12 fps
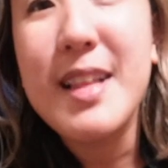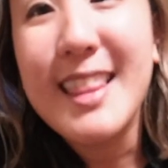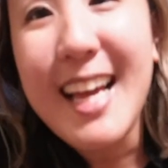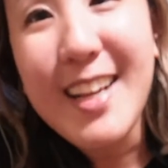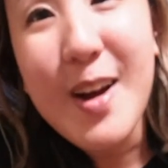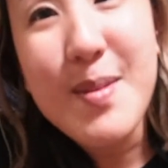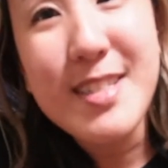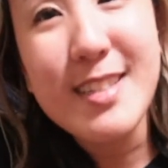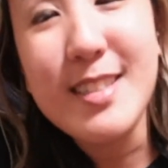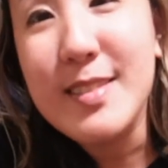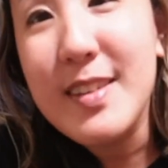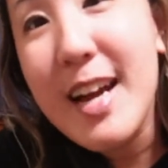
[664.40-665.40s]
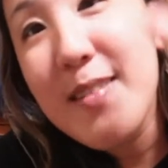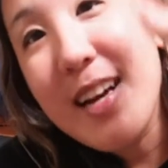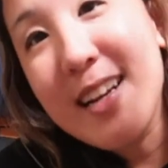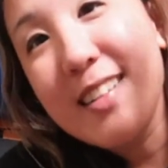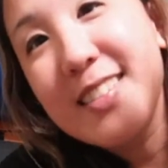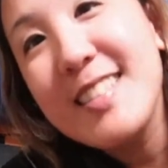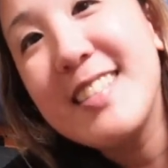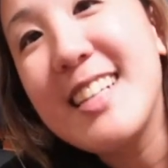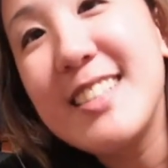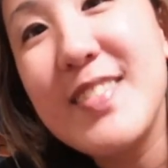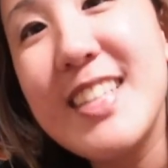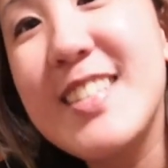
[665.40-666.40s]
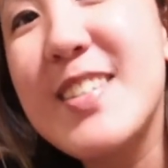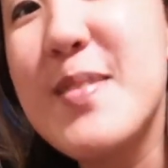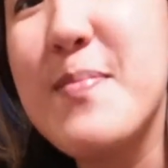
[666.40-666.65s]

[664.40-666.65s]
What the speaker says: like, comment, share, subscribe, and I'll see you in the next adventure.